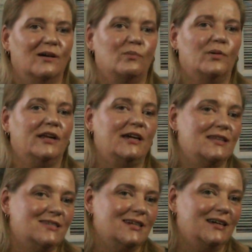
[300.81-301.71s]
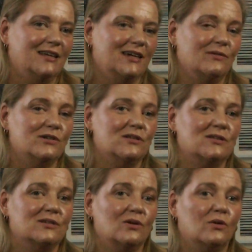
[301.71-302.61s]
But he did. He was
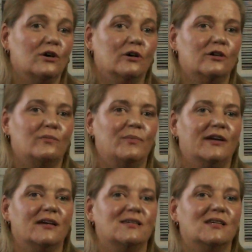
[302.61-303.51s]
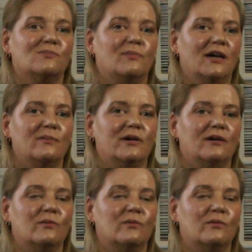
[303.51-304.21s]
so hurt because his baby